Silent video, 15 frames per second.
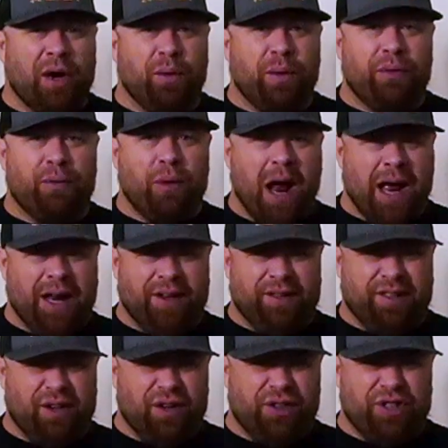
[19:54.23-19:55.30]
with rye.
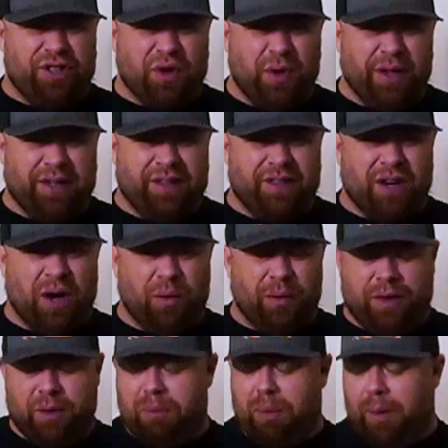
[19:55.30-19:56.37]
Just go ahead and start with
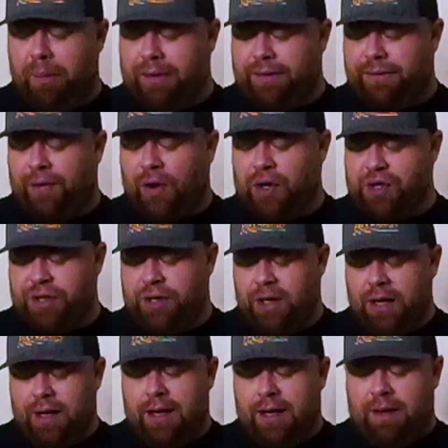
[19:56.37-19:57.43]
your bourbons first.
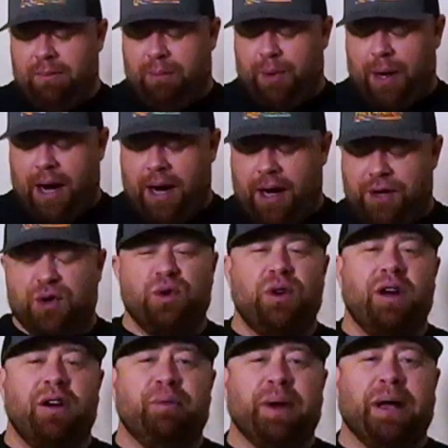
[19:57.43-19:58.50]
But I do
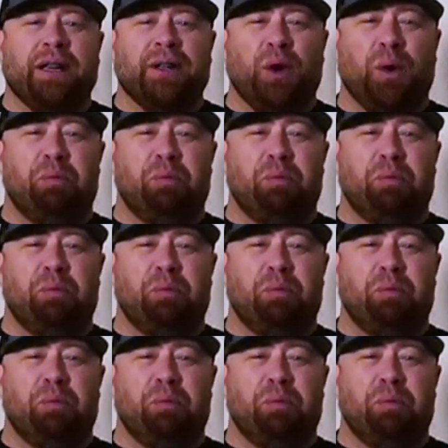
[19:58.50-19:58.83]
love me a little